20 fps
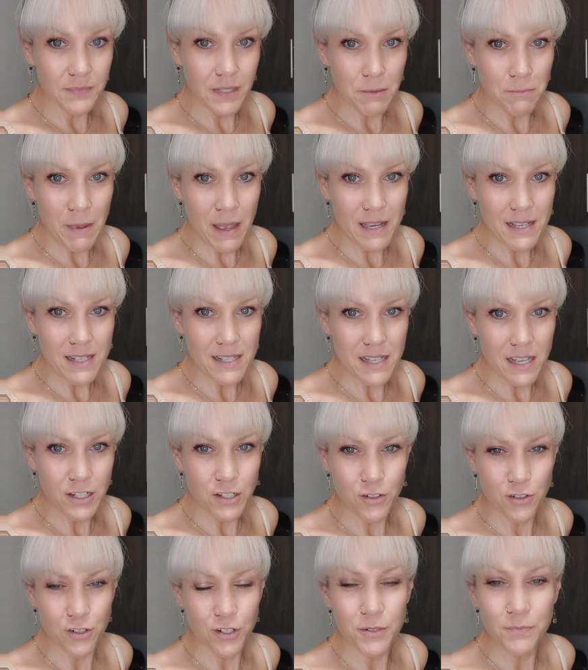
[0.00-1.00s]
get back
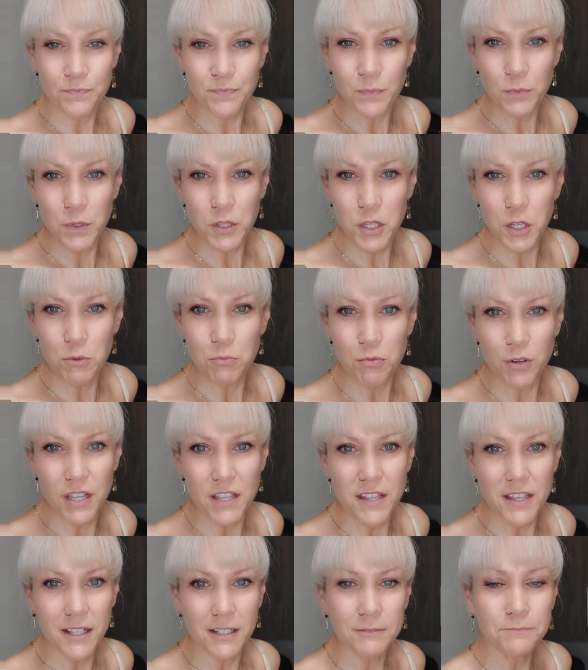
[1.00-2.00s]
centered with your
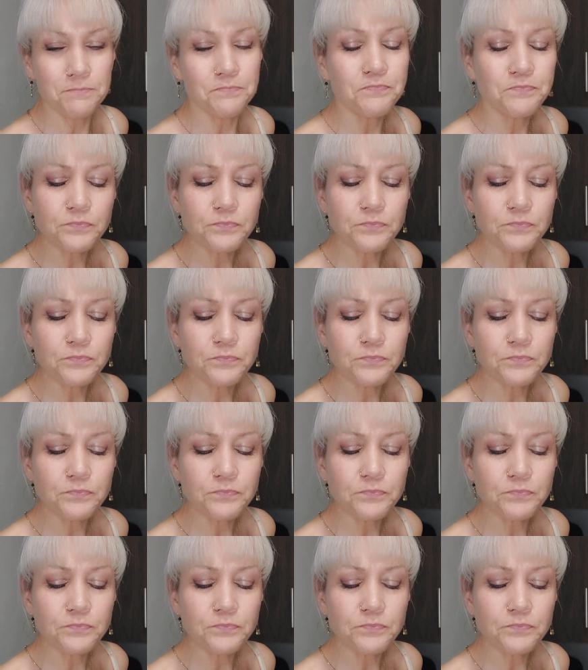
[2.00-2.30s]
breathing,